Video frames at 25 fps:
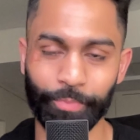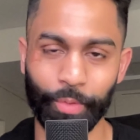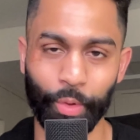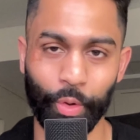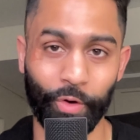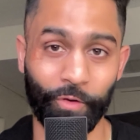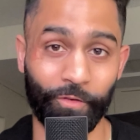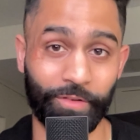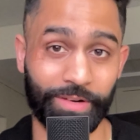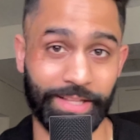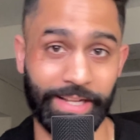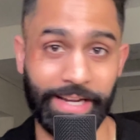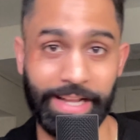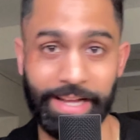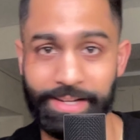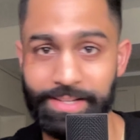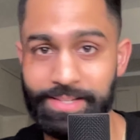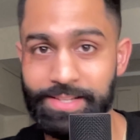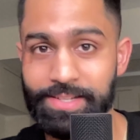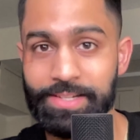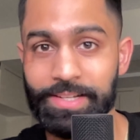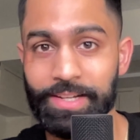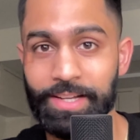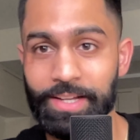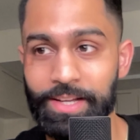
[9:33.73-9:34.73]
over the
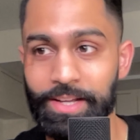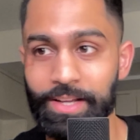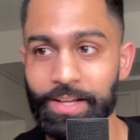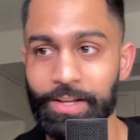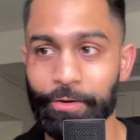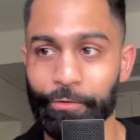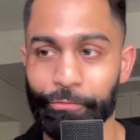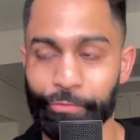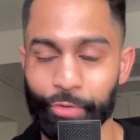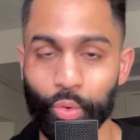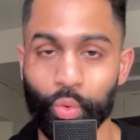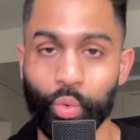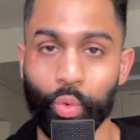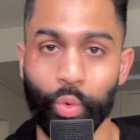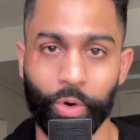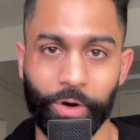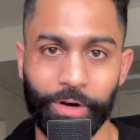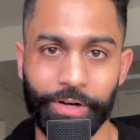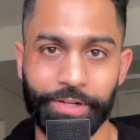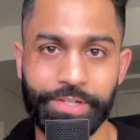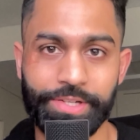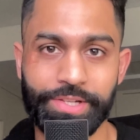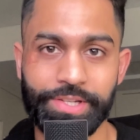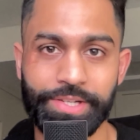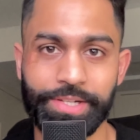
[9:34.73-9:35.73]
next few
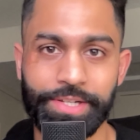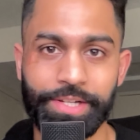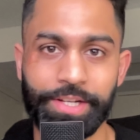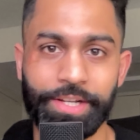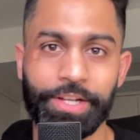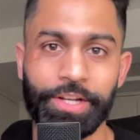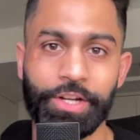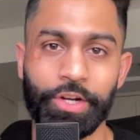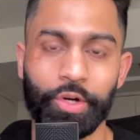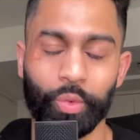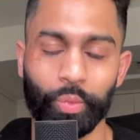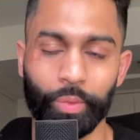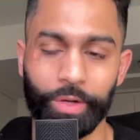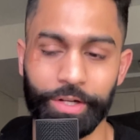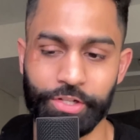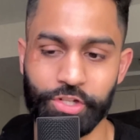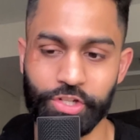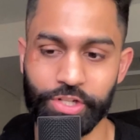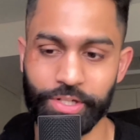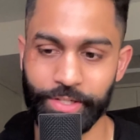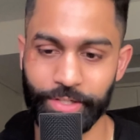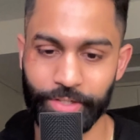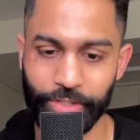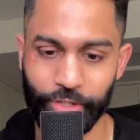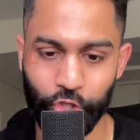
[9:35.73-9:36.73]
quarters,
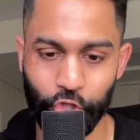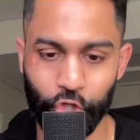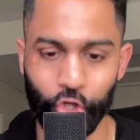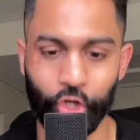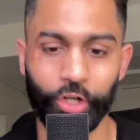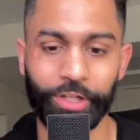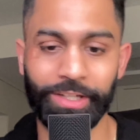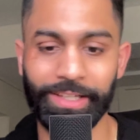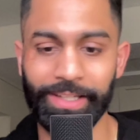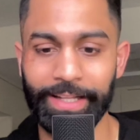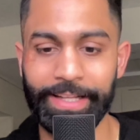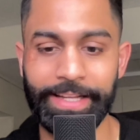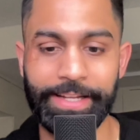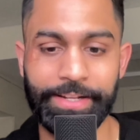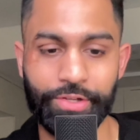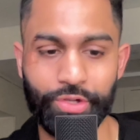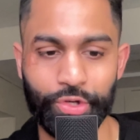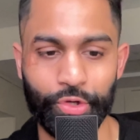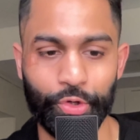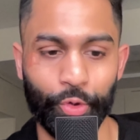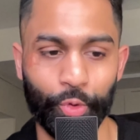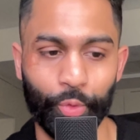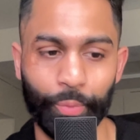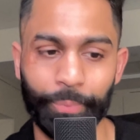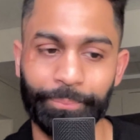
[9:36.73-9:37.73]
which could lead
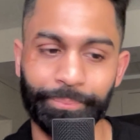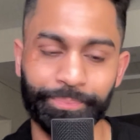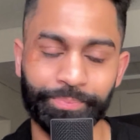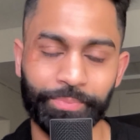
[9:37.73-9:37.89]
to